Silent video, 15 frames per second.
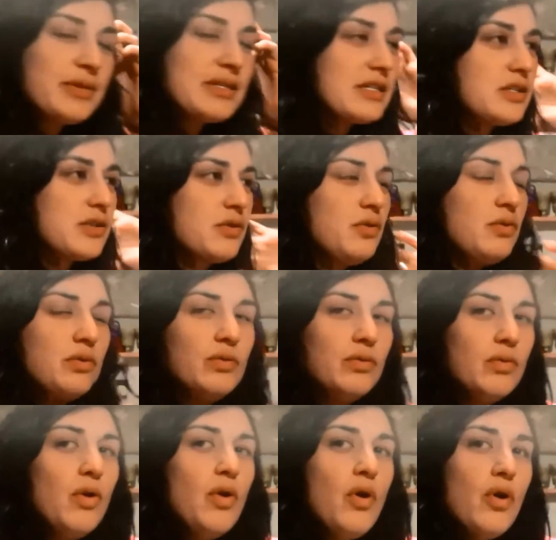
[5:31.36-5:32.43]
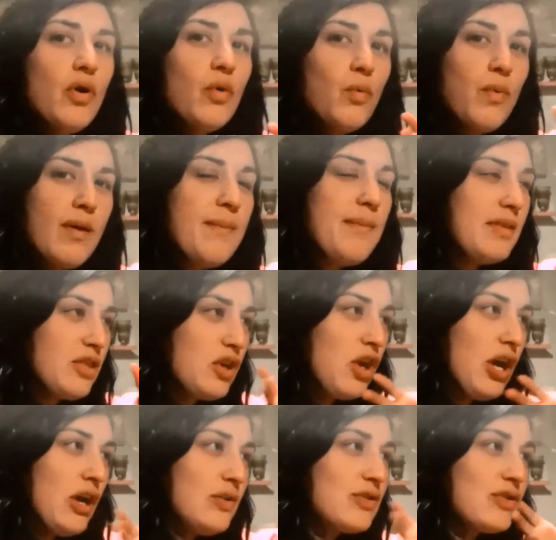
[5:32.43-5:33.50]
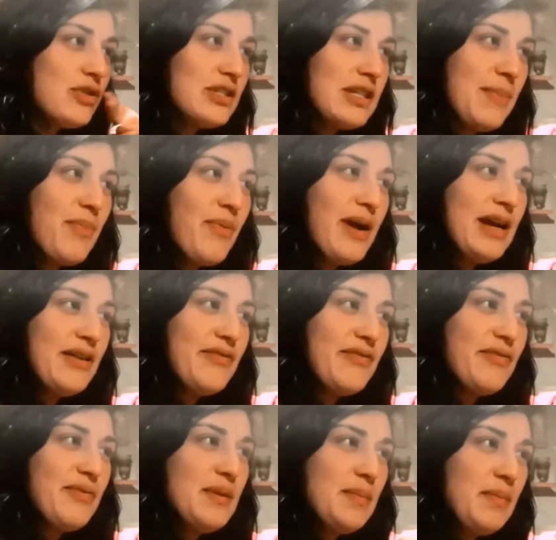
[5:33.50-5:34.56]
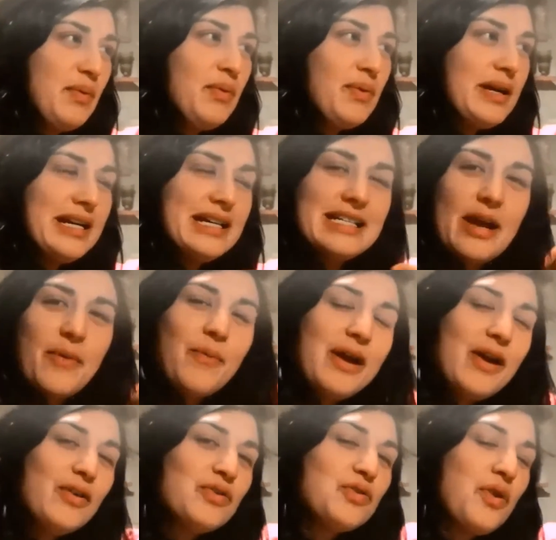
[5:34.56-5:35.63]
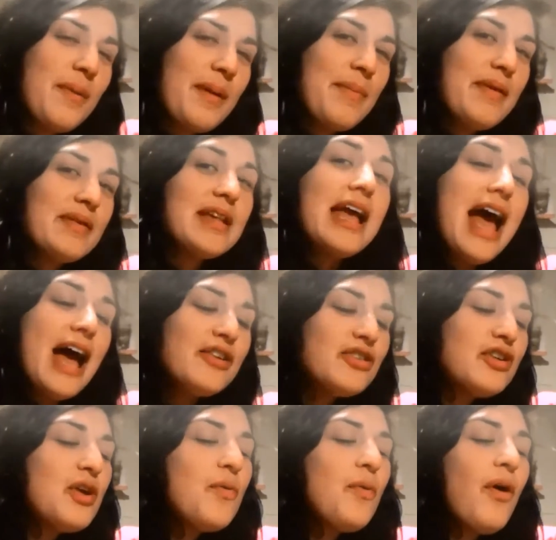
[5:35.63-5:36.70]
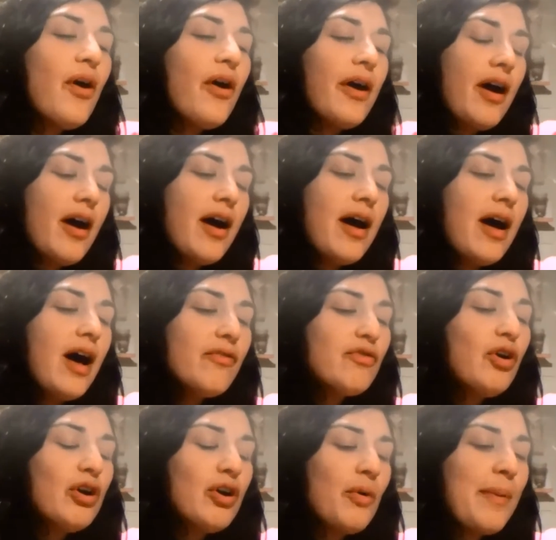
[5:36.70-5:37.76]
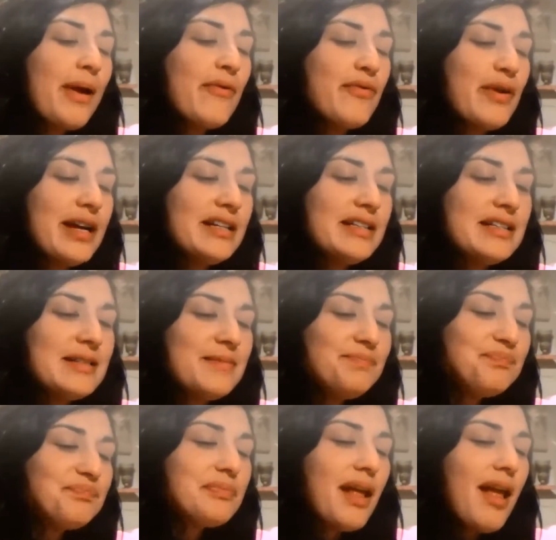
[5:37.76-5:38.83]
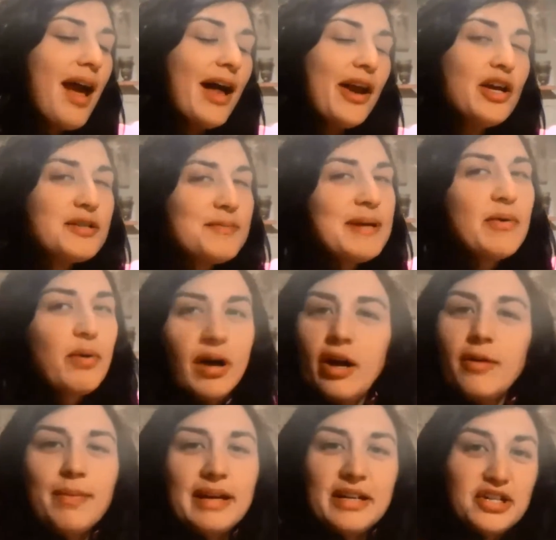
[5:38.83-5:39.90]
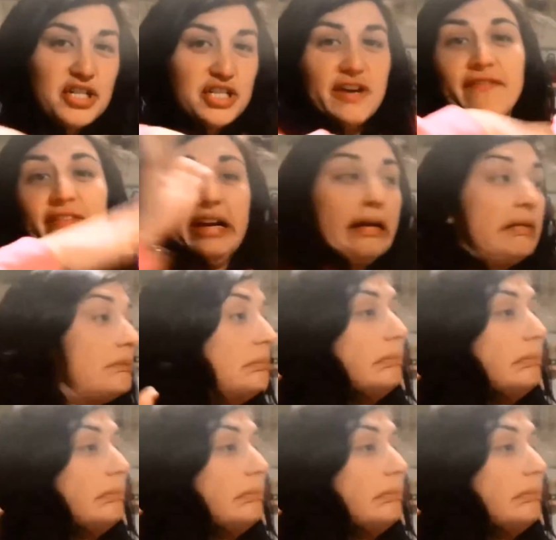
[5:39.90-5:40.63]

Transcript: was at school, the girls got separated from the boys, and we got taught about periods. And do you know what? I've got a lot of male friends, and I speak quite openly, just generally,